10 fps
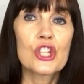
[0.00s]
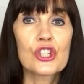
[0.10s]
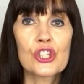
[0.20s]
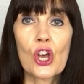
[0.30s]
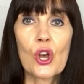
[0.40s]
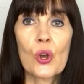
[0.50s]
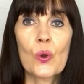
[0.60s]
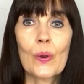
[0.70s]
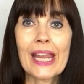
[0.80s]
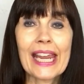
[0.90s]

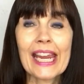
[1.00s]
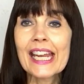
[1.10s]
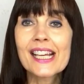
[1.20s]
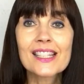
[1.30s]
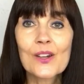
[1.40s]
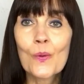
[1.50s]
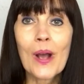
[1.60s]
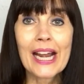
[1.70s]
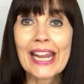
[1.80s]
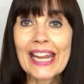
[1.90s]
So he doesn't
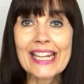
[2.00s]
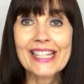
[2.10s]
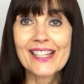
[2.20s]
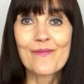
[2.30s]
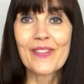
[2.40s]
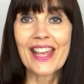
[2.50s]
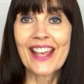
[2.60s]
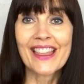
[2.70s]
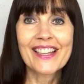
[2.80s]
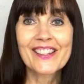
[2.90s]
want to eat
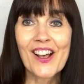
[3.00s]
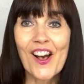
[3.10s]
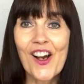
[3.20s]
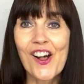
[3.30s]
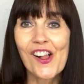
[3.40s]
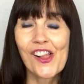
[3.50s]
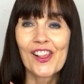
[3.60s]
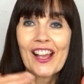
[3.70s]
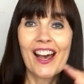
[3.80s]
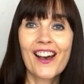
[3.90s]
something that's
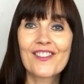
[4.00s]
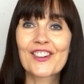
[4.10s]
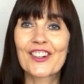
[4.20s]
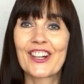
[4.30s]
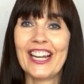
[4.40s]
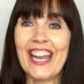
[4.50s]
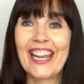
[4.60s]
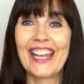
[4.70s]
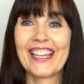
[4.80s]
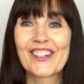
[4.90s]
all covered
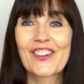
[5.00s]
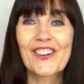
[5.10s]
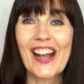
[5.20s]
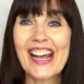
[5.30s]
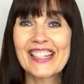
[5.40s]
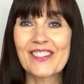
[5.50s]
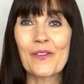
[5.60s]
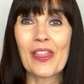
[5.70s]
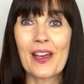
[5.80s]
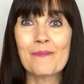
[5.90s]
in crust
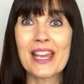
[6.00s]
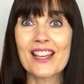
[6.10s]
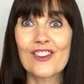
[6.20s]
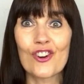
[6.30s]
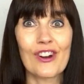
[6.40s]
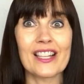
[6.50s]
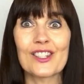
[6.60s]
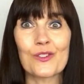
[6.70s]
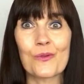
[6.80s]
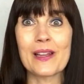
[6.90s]
with a big
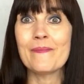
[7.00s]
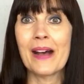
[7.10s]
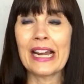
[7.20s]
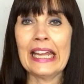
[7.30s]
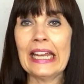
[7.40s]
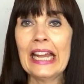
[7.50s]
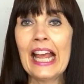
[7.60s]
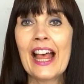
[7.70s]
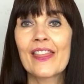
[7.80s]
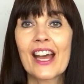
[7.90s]
crust rim on it.
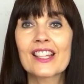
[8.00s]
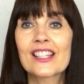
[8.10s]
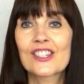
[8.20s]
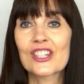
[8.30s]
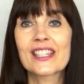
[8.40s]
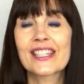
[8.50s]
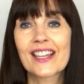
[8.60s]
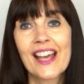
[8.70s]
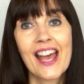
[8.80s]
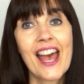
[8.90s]
That's
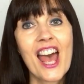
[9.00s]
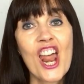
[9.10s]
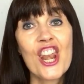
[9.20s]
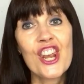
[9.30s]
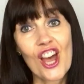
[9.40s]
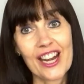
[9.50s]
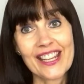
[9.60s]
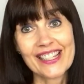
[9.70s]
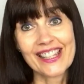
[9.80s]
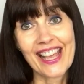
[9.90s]
just not
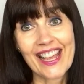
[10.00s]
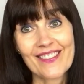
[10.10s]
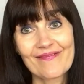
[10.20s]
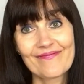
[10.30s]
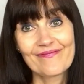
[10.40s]
his thing.